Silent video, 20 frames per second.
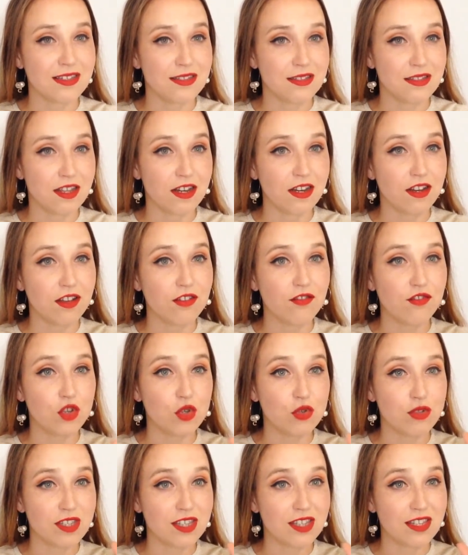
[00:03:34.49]
instead of
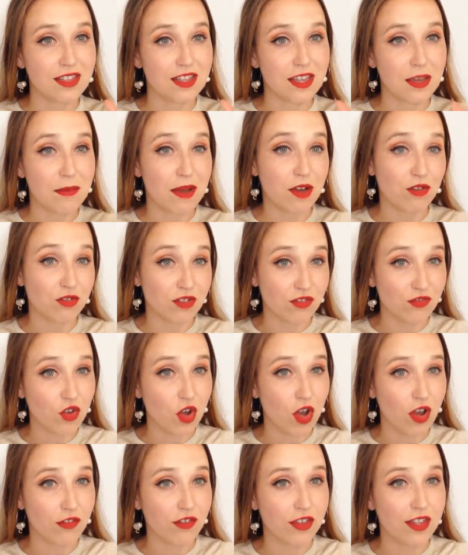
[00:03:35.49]
using the amount of
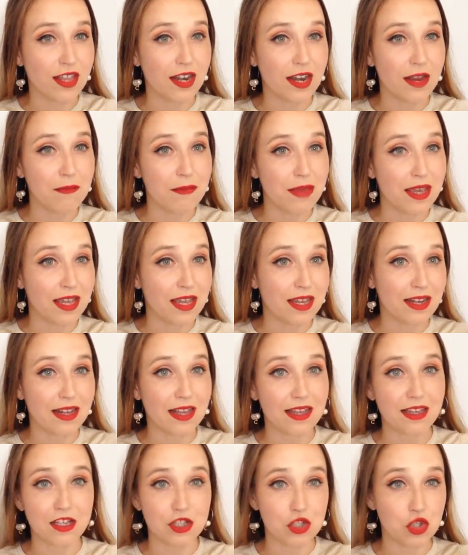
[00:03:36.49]
coffee that I made,
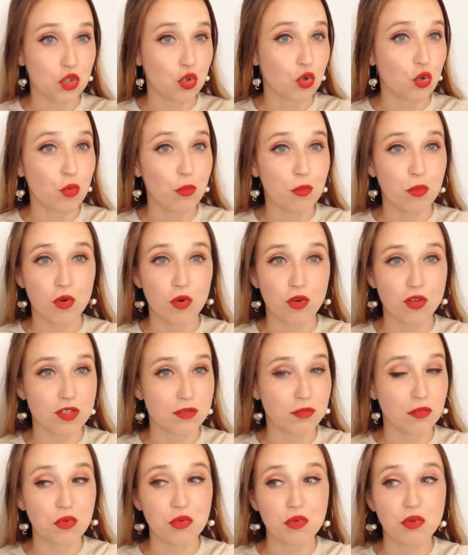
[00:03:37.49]
like a scoop or a
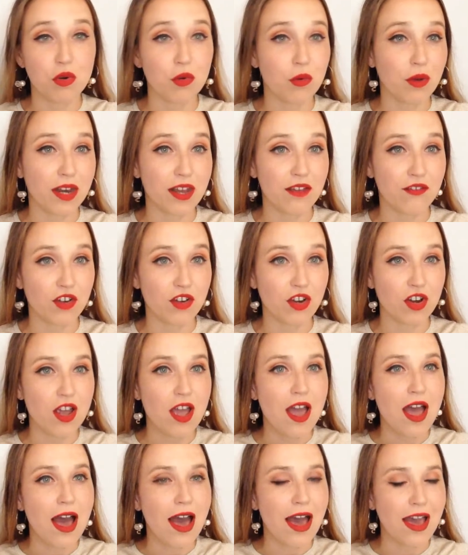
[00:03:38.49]
spoon or whatever,
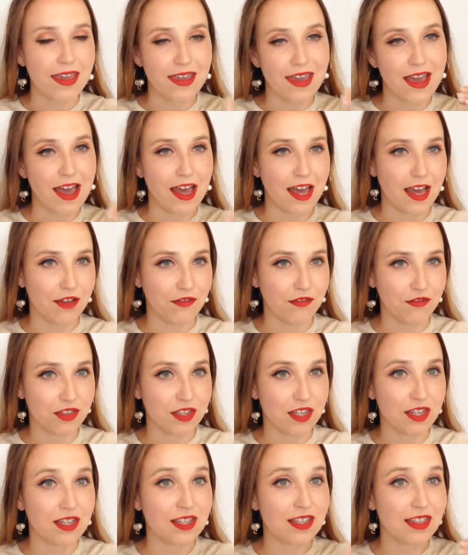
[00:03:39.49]
I
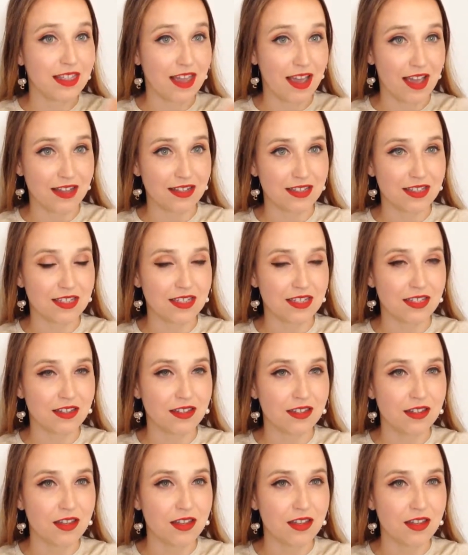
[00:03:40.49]
halved that.